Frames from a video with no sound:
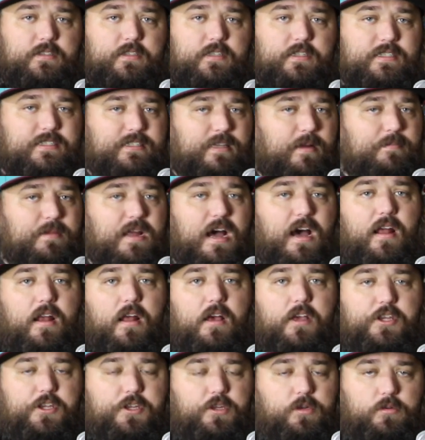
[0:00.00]
because I'm not
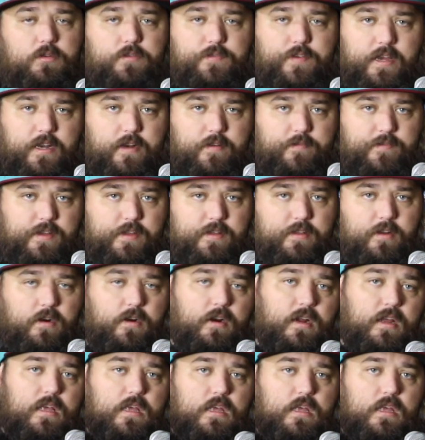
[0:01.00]
a huge fan of either,